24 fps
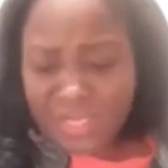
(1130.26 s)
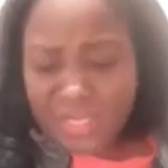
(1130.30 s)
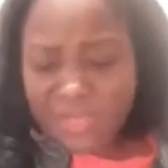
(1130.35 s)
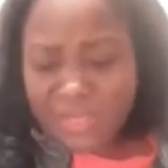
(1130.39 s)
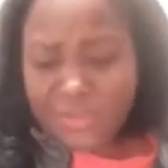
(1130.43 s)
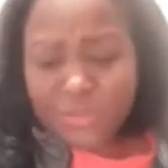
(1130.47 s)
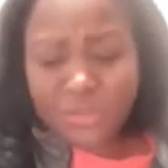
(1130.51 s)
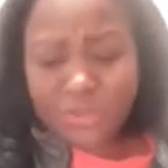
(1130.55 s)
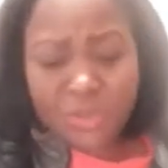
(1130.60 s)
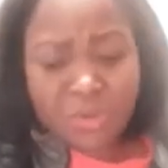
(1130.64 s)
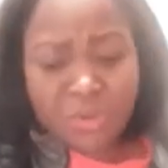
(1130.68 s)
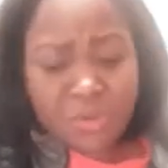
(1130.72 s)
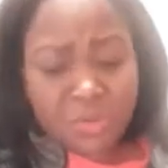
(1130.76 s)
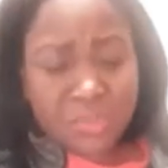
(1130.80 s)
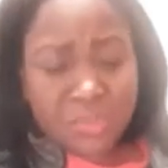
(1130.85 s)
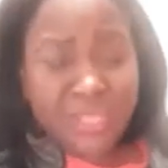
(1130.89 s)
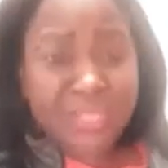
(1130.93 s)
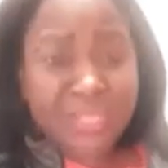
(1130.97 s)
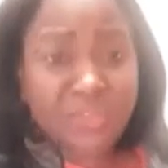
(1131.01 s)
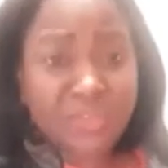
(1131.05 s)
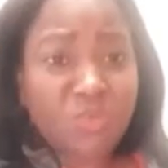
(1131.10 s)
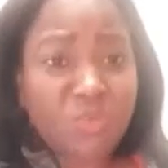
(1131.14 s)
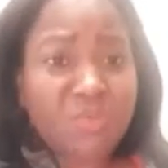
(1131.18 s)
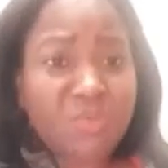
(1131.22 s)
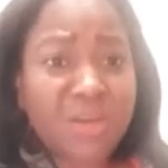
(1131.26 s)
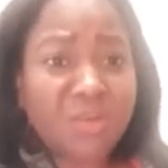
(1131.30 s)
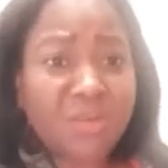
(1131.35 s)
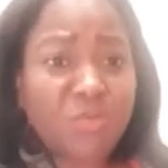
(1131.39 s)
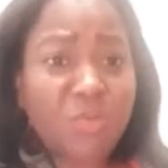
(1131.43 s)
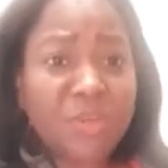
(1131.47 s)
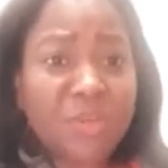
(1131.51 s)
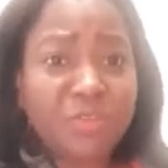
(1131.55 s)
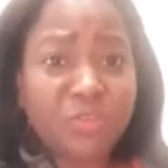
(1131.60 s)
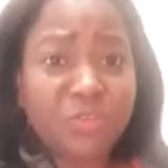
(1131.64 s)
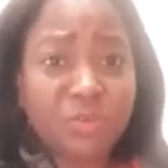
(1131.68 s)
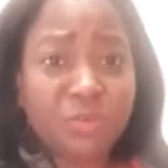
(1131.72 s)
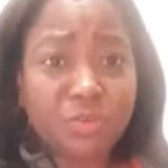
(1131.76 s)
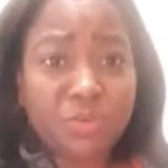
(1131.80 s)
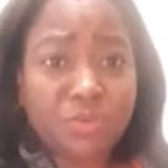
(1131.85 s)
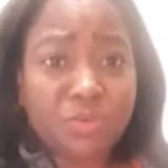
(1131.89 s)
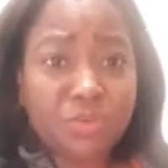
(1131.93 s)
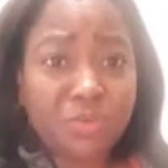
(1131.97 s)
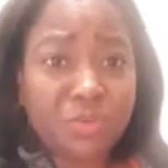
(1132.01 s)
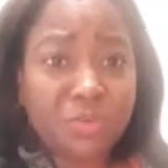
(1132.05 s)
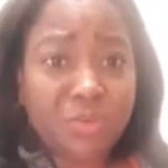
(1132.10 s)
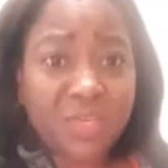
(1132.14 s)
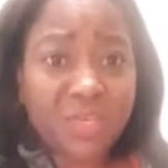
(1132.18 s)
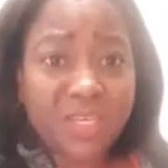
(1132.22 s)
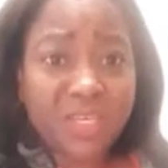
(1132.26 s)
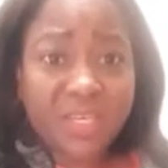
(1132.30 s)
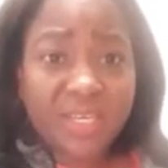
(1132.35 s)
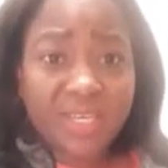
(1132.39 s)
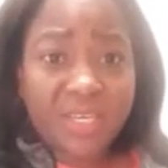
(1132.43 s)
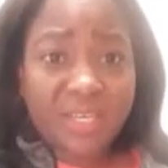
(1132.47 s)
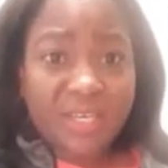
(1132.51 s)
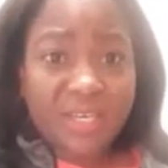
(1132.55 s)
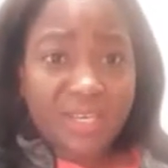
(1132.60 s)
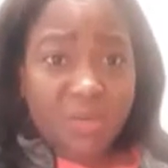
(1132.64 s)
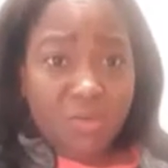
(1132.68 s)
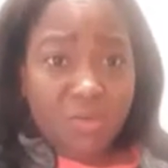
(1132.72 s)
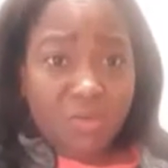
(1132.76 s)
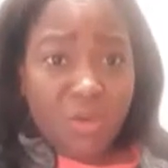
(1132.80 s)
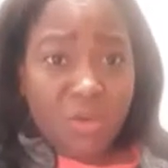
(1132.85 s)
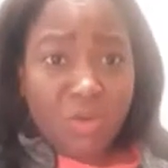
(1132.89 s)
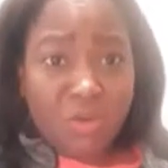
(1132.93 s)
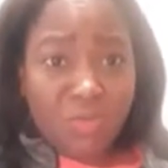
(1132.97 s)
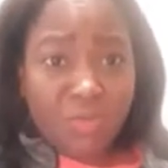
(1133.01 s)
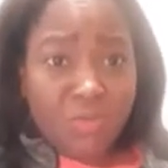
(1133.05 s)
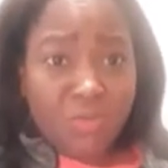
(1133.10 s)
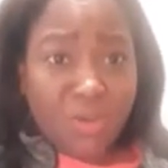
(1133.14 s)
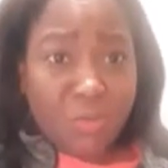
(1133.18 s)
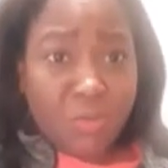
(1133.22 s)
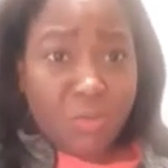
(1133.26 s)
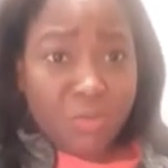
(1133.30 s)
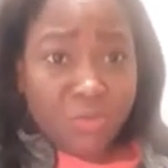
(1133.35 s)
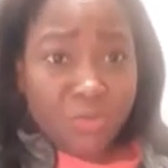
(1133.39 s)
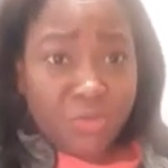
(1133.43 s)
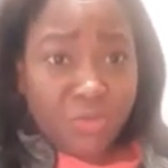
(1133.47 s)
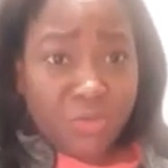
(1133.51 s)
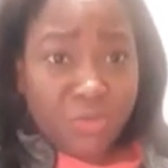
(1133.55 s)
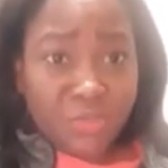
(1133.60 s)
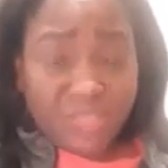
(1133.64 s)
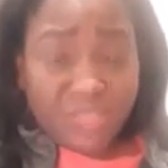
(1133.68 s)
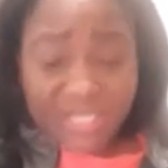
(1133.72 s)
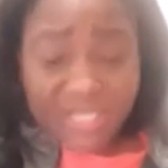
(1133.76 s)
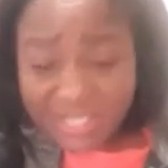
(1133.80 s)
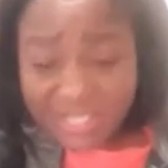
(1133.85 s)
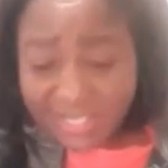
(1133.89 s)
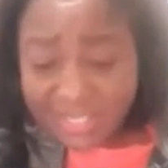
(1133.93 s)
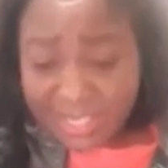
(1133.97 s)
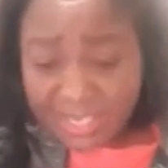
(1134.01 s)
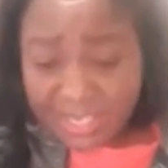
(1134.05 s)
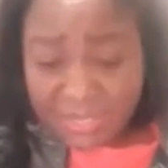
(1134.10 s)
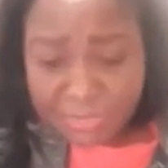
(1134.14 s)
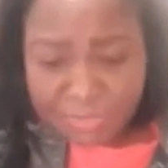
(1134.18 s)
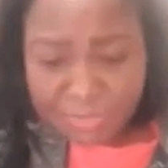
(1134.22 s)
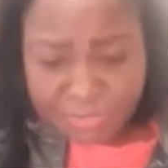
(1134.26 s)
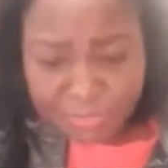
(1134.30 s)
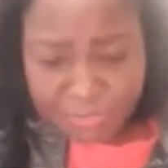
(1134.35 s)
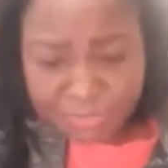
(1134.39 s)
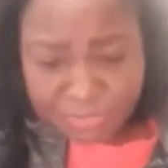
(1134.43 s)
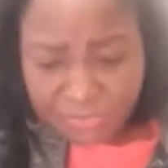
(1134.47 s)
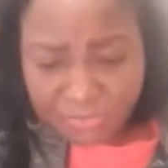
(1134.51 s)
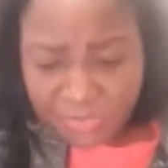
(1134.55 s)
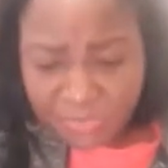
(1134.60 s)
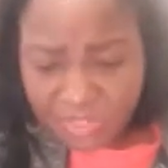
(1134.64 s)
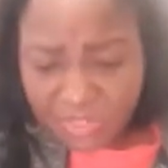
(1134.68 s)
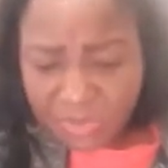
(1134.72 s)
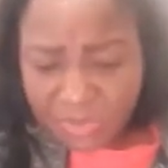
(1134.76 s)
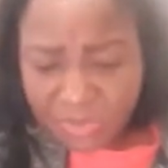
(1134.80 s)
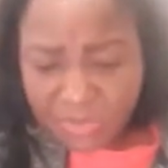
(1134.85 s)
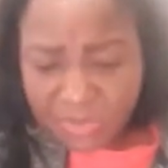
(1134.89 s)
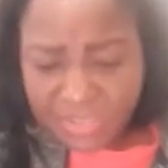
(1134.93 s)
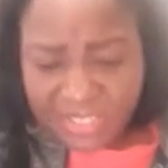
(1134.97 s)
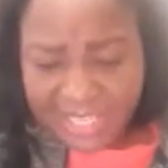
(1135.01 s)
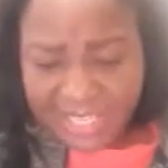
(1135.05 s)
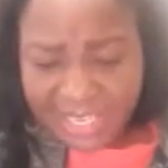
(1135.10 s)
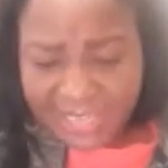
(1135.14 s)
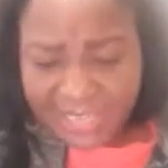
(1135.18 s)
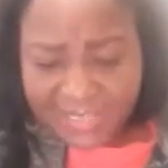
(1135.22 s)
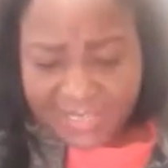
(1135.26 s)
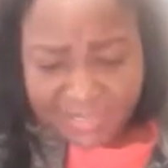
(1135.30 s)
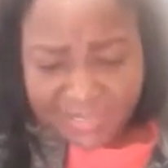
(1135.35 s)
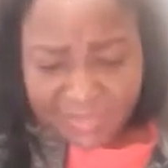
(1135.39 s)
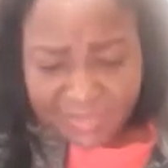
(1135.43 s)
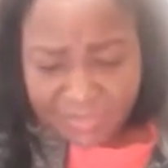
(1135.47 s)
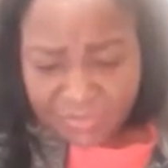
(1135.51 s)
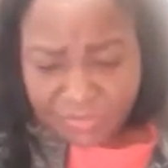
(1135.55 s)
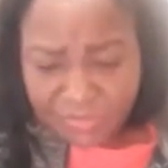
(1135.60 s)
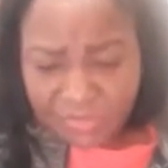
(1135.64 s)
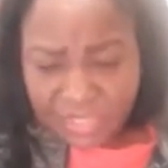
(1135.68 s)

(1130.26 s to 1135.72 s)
So this woman went to one of Apostle Johnson's crusades.